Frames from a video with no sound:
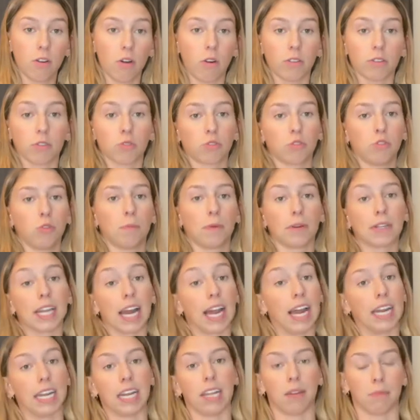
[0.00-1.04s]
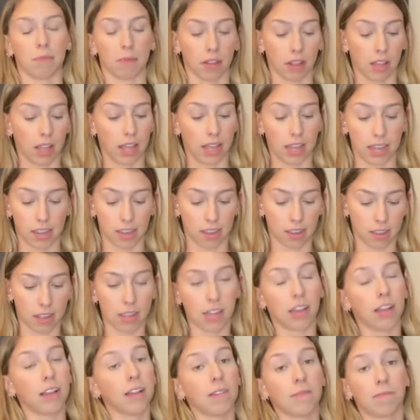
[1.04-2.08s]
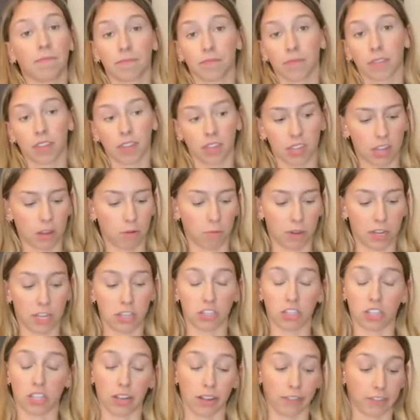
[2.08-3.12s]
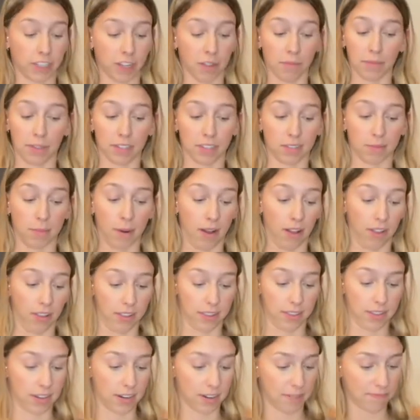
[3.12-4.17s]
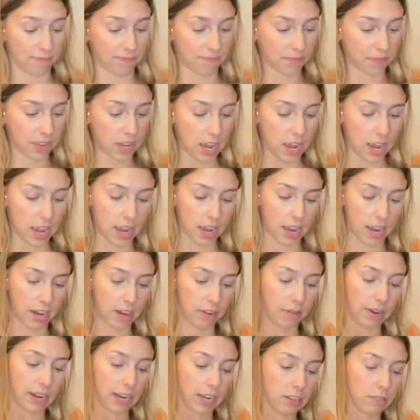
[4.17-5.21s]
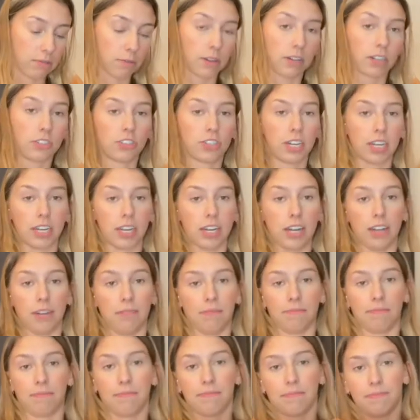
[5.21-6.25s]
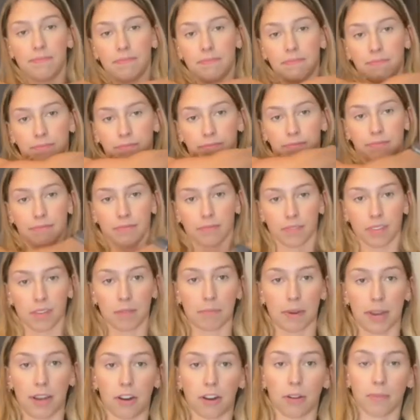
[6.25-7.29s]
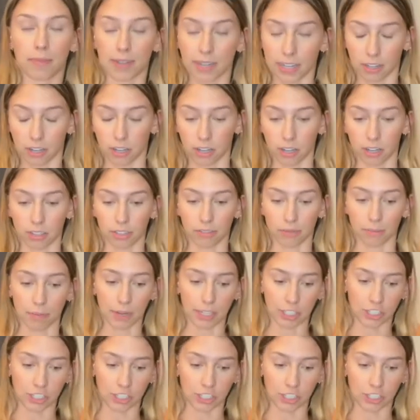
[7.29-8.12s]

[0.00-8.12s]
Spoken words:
Oh, it's super tiny, but like we could shove something small in there. Anyways, we're gonna try it on. My arm kind of hurts from my